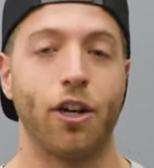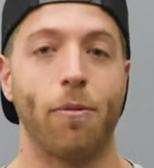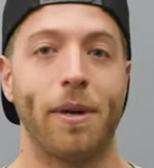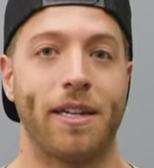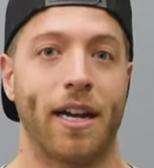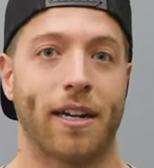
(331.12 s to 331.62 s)

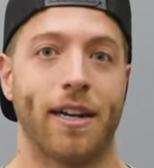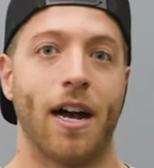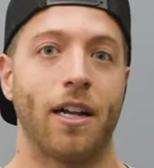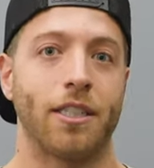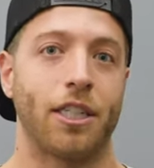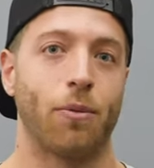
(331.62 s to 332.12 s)
COB
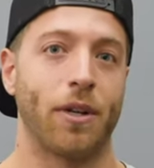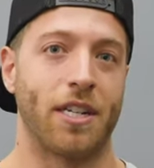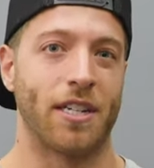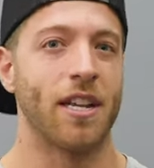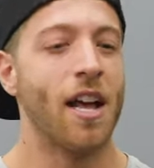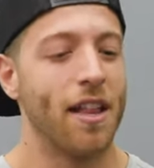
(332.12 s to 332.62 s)
technology, which
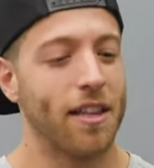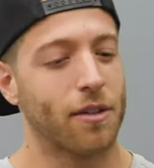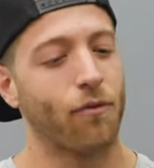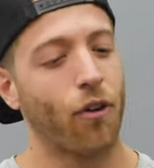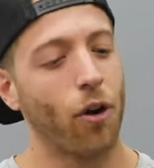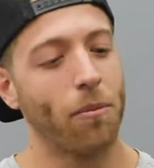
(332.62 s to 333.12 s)
is
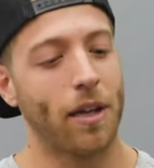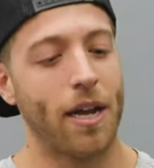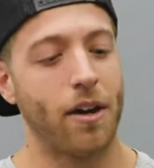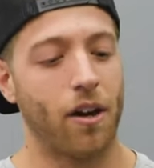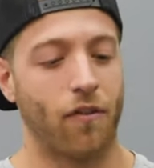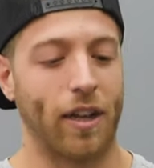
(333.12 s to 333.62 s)
this firm
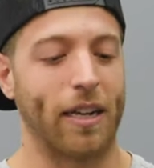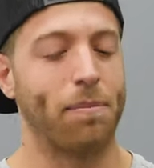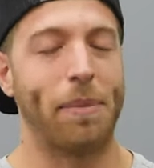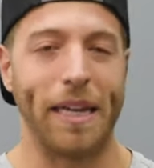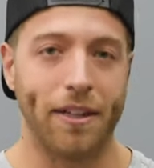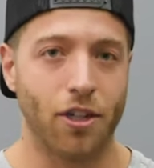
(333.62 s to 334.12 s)
layer of
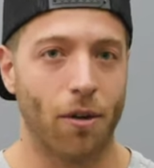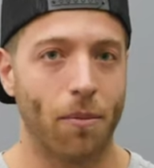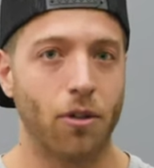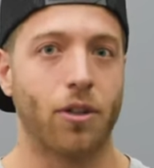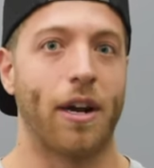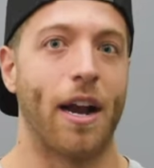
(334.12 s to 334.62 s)
like beads almost,